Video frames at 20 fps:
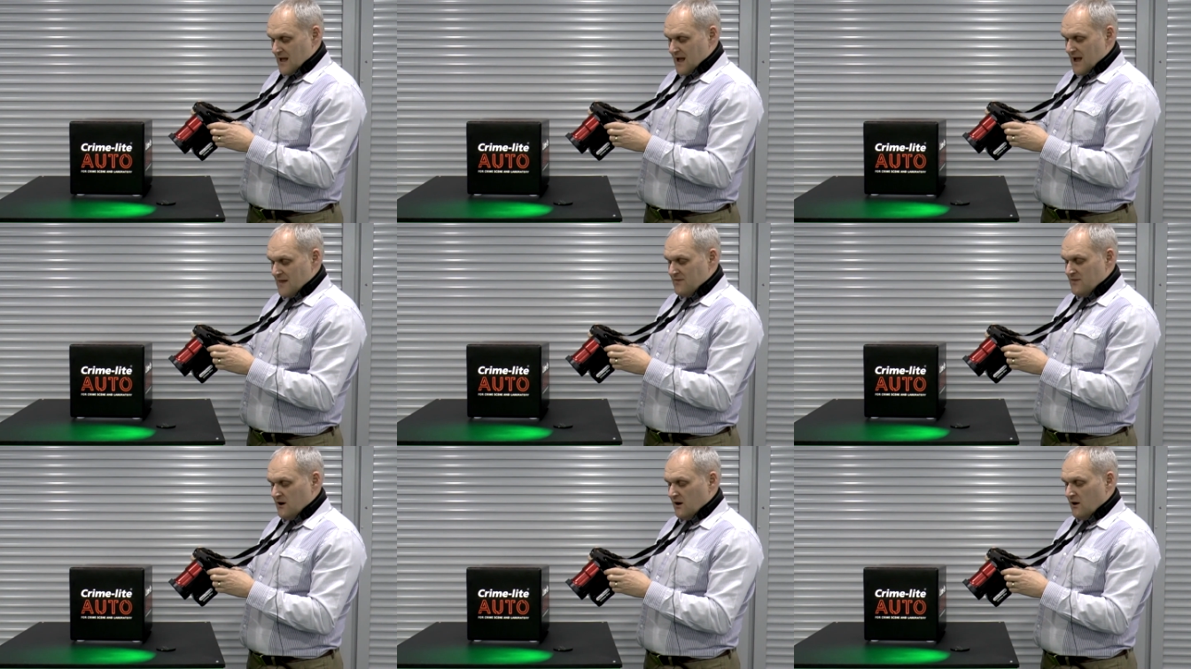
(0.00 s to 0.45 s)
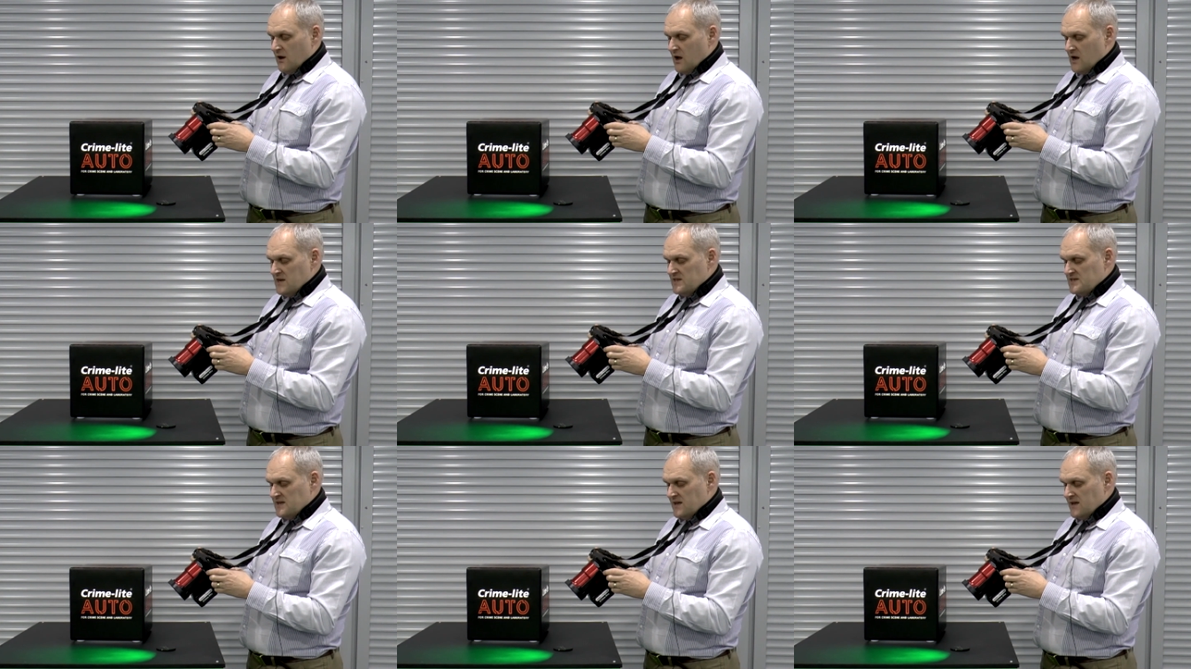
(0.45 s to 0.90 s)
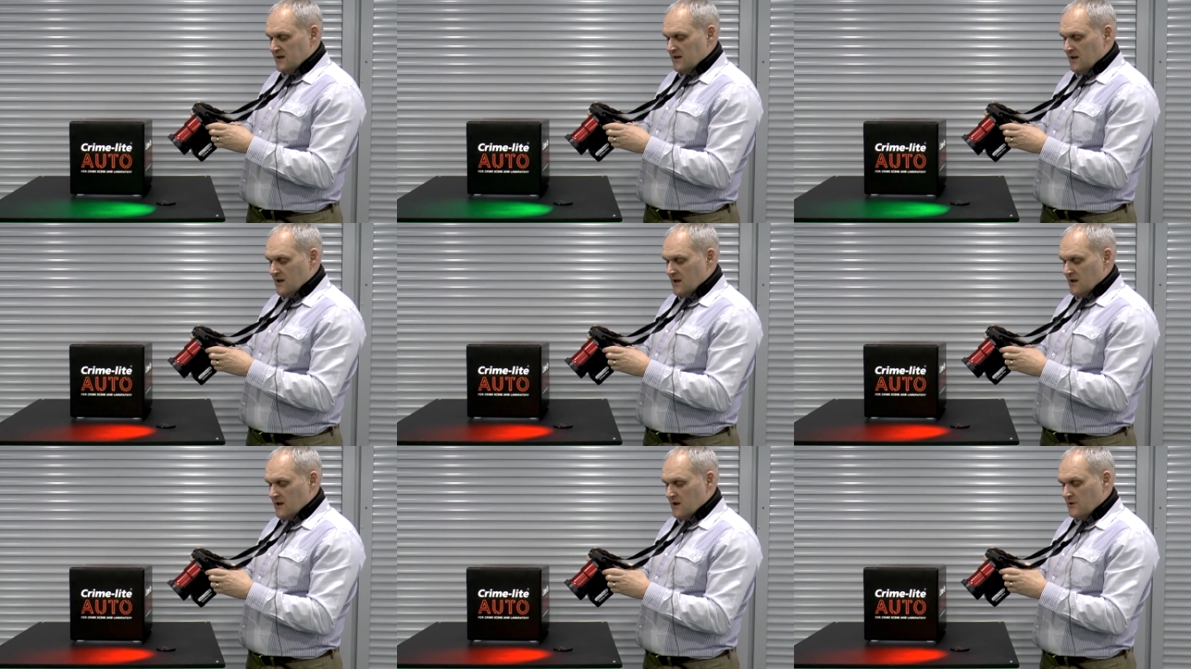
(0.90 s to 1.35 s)
And the lighting
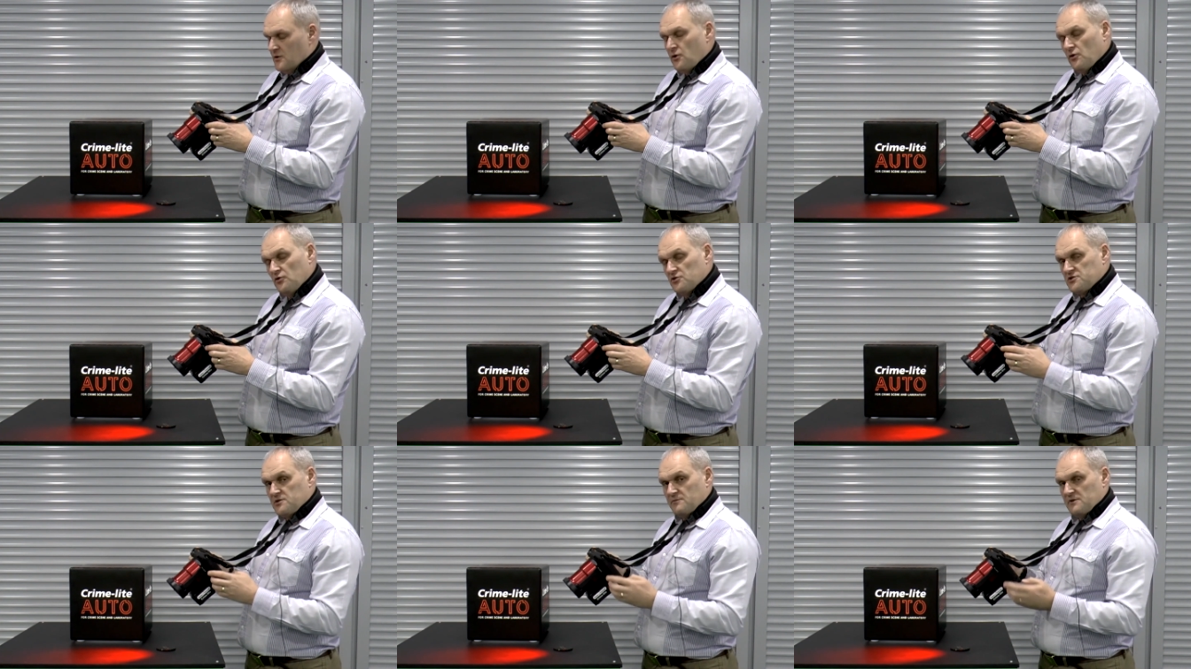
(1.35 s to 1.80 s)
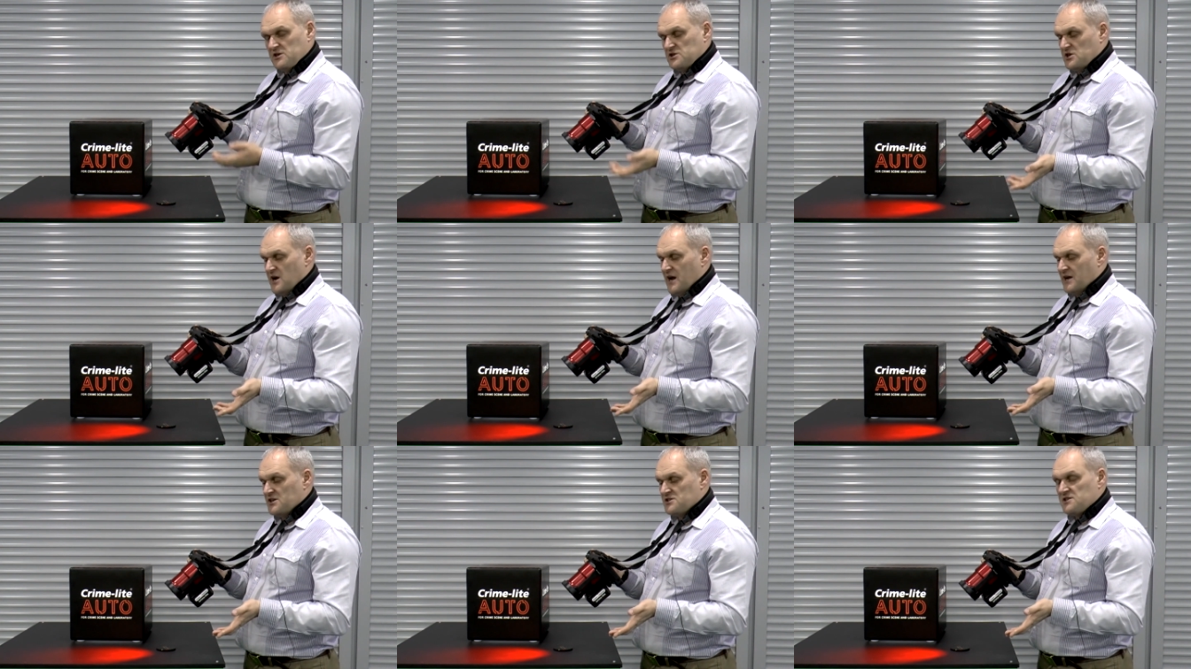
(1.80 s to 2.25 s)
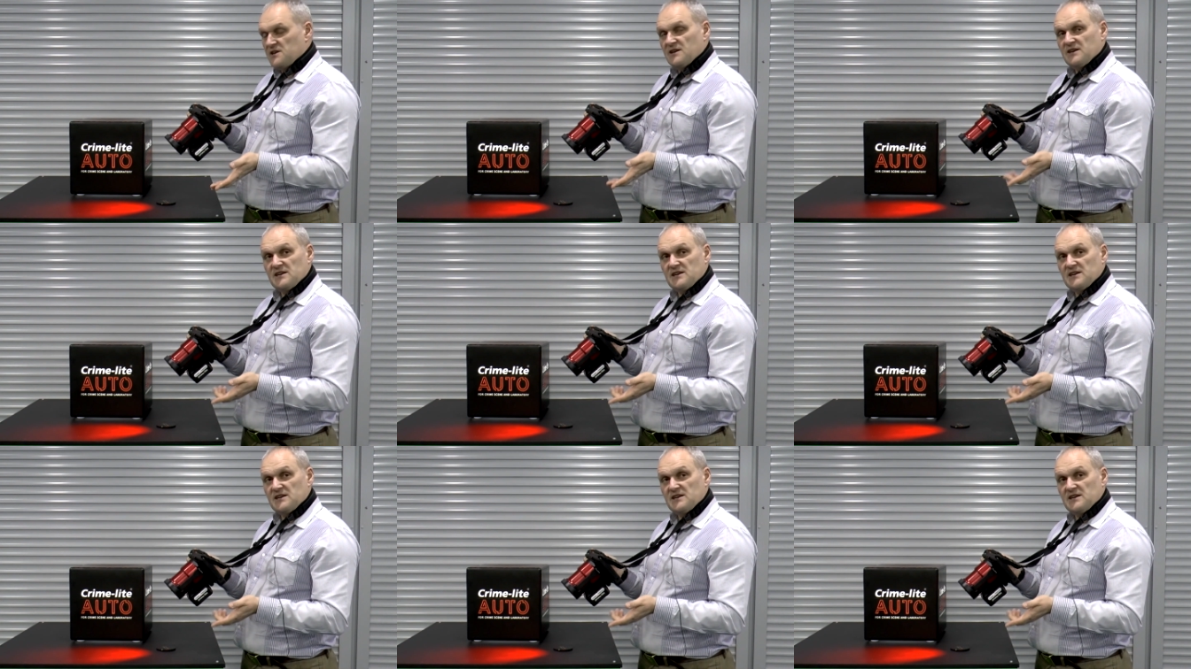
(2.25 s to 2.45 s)
can also be changed in